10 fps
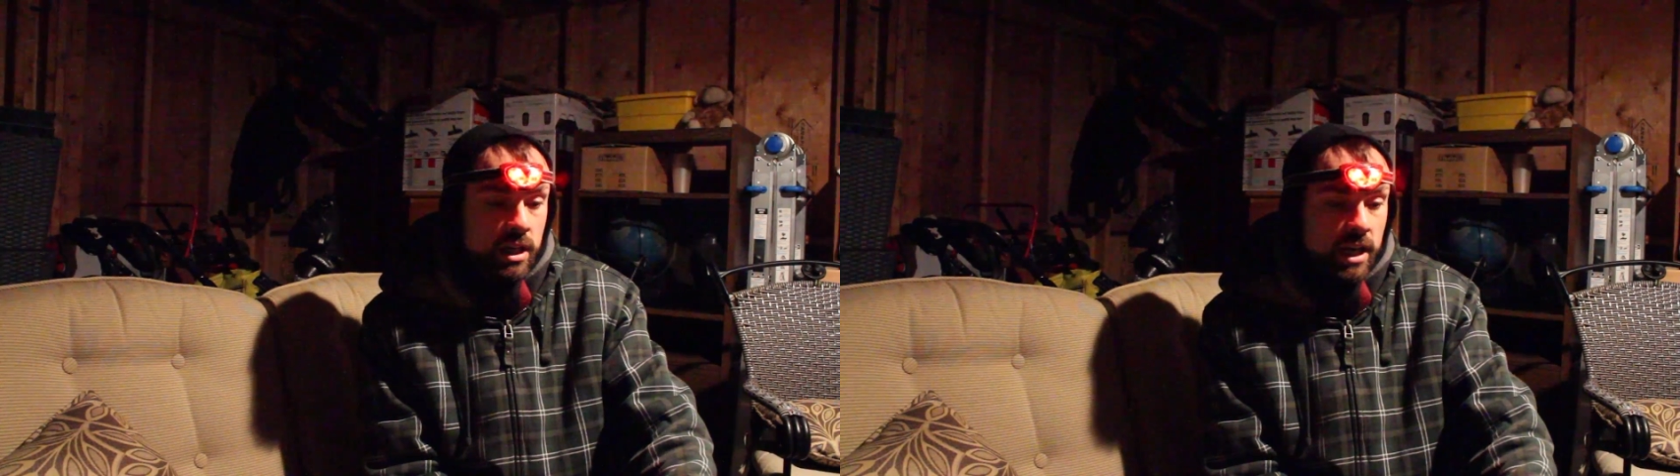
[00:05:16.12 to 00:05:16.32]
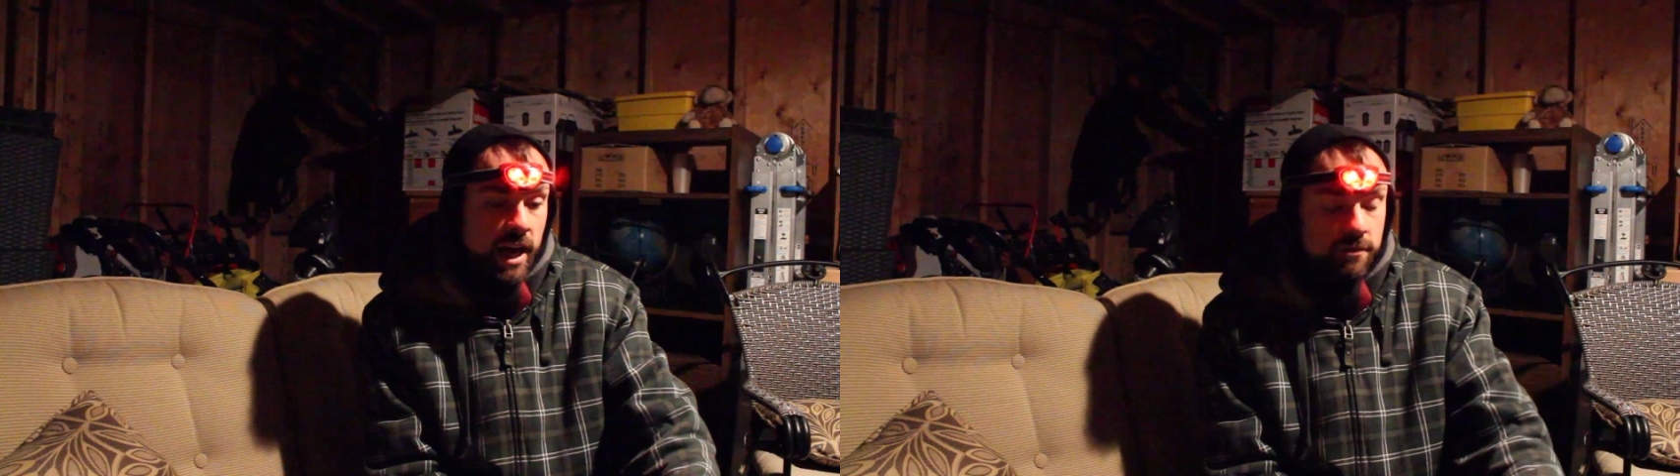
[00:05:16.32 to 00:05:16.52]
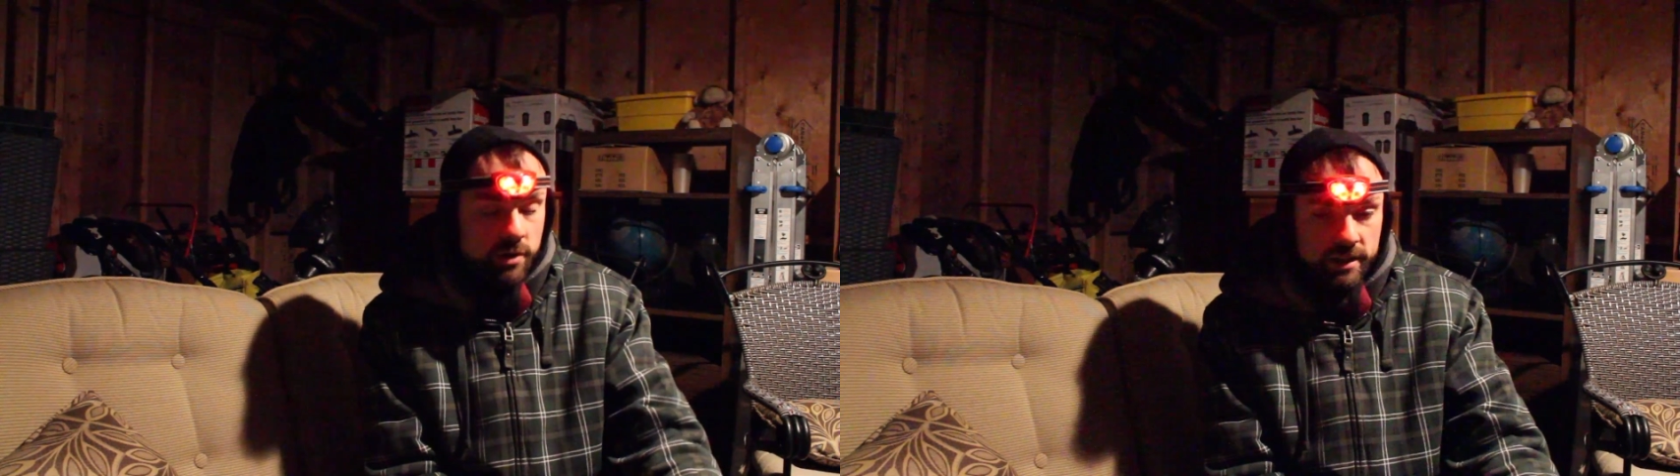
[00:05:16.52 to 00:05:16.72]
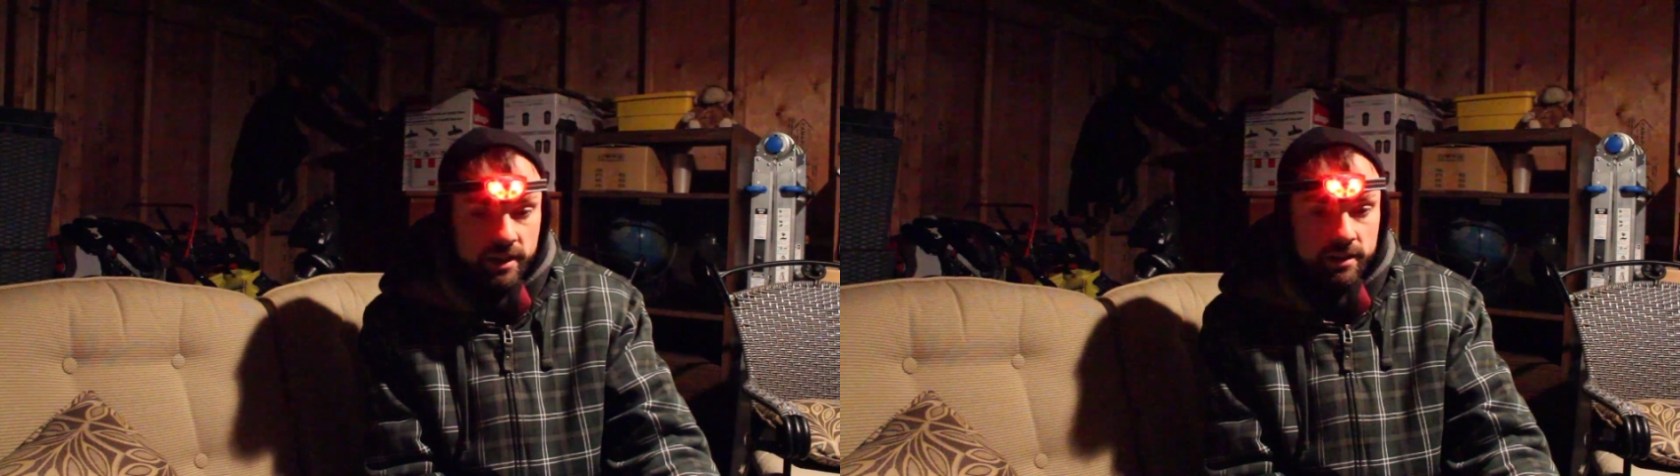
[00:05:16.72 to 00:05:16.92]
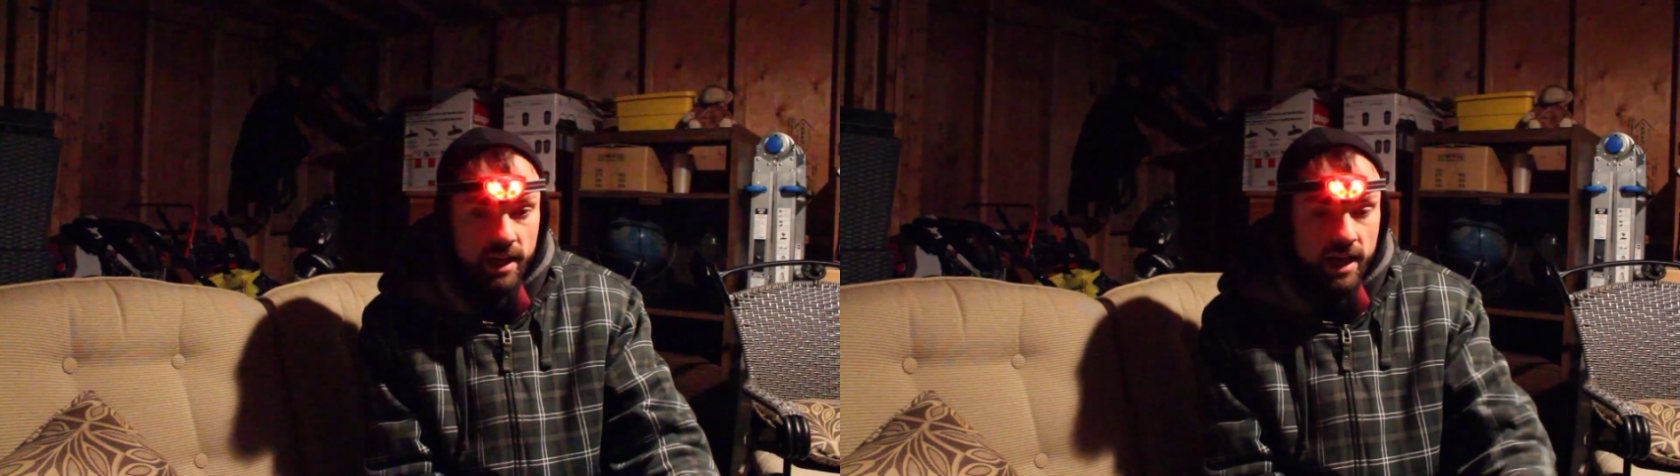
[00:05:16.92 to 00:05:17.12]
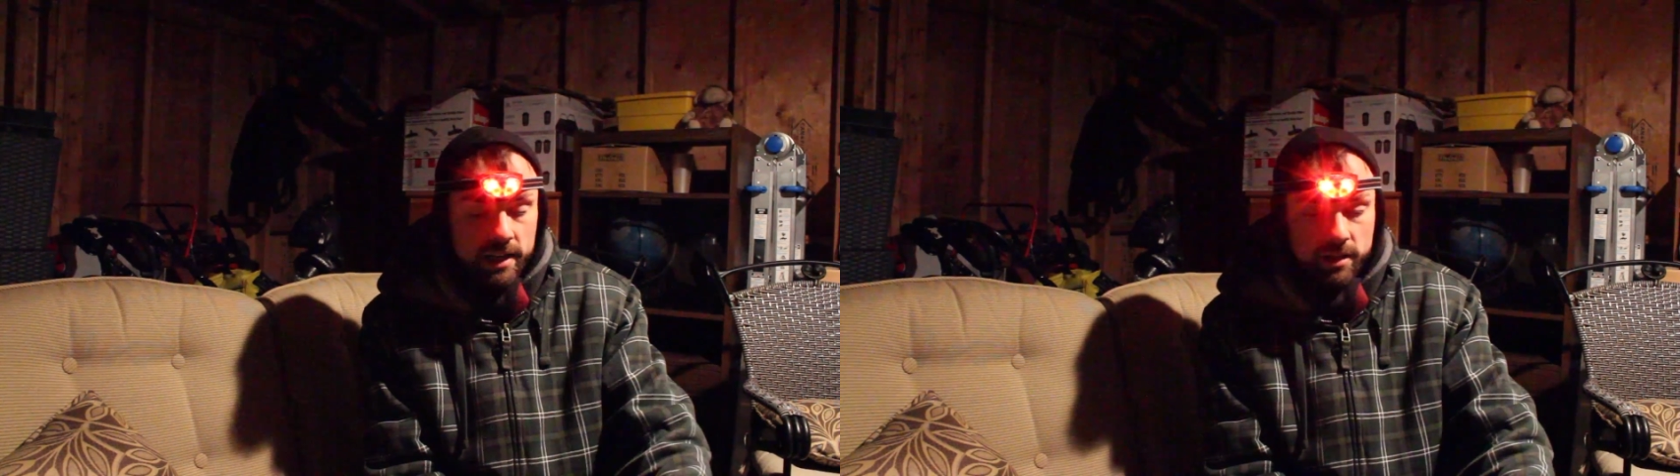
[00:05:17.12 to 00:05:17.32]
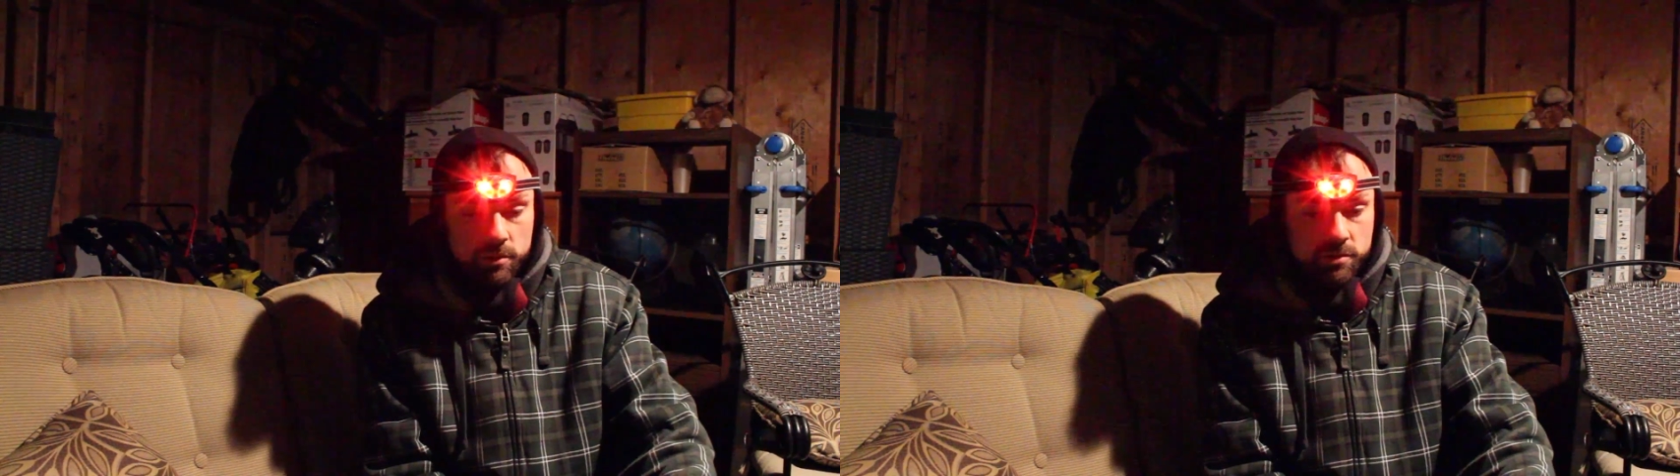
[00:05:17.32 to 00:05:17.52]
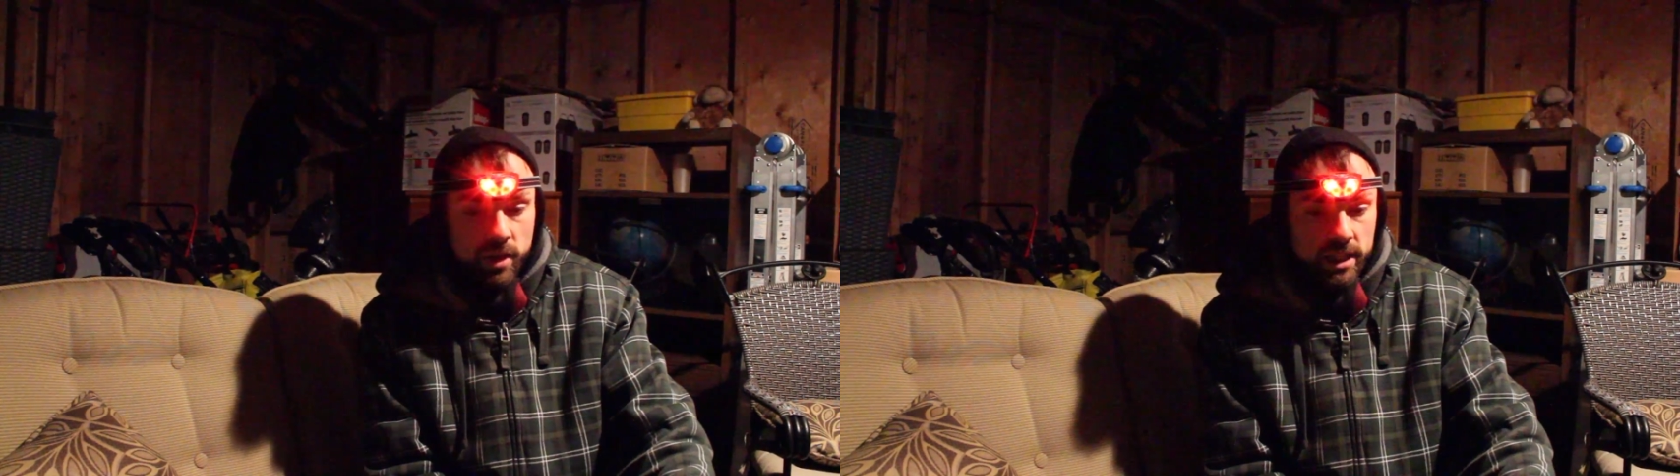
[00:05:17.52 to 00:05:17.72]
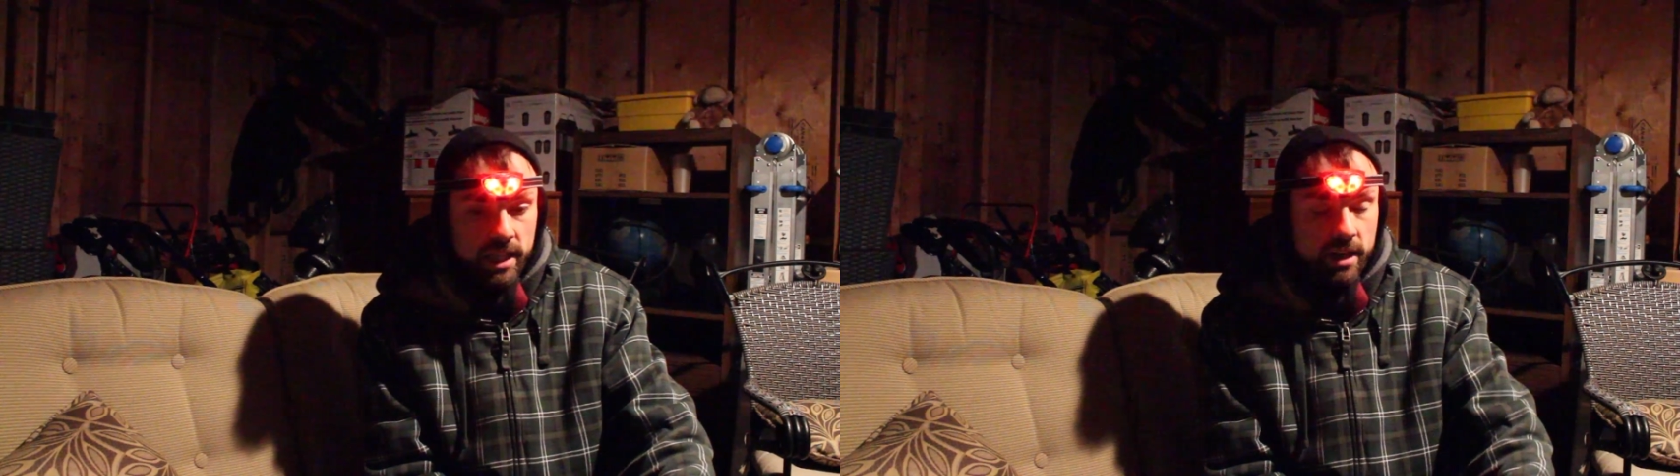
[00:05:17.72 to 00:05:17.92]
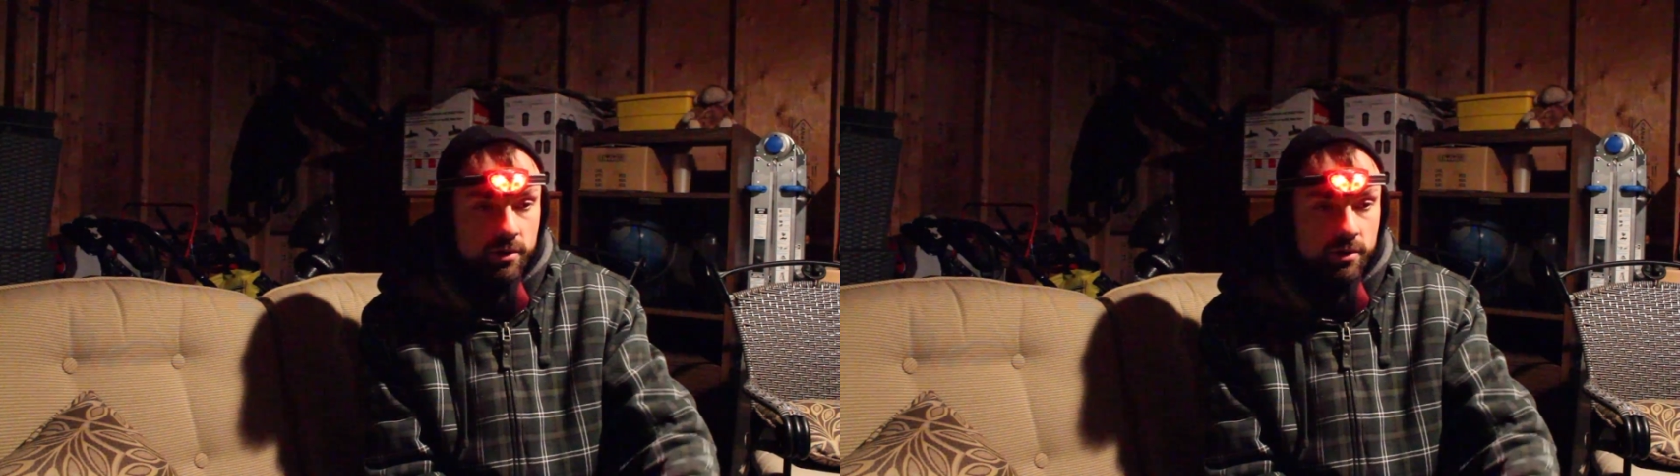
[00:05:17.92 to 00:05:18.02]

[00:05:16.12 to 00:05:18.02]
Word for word: After I did that, it was right there.